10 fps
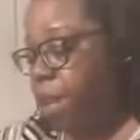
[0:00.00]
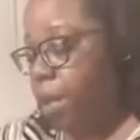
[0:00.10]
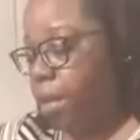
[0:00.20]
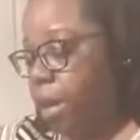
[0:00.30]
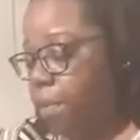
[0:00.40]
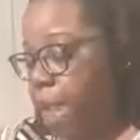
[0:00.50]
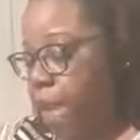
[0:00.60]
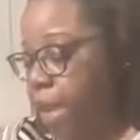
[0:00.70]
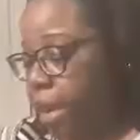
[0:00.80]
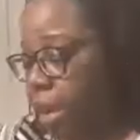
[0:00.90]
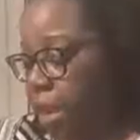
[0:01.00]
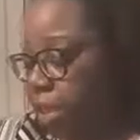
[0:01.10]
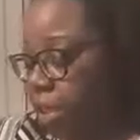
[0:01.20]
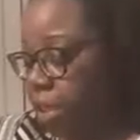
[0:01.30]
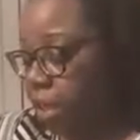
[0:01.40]
meat that I'm adding
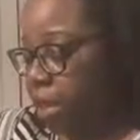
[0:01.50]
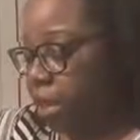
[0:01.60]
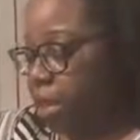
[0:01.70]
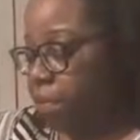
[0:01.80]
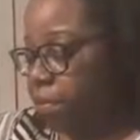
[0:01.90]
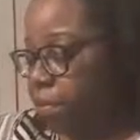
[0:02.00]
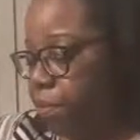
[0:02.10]
into the skillet.